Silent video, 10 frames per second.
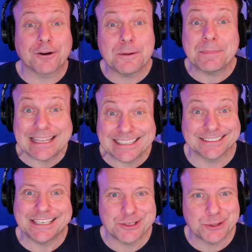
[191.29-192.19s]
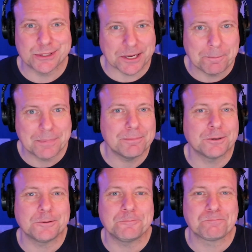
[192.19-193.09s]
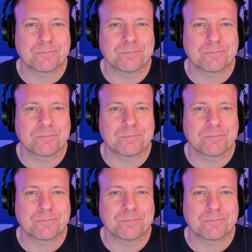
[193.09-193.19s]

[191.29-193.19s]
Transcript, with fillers: appealing to some people